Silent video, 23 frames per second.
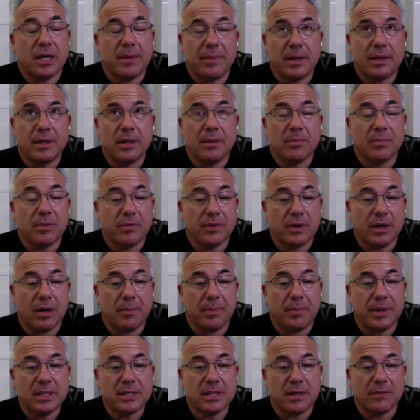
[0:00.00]
a number of
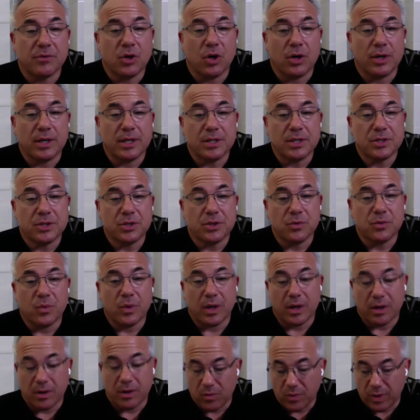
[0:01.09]
companies I've gone into
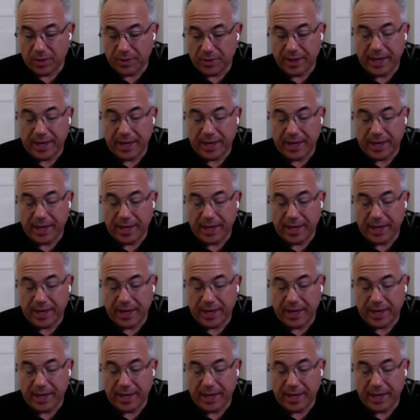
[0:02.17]
where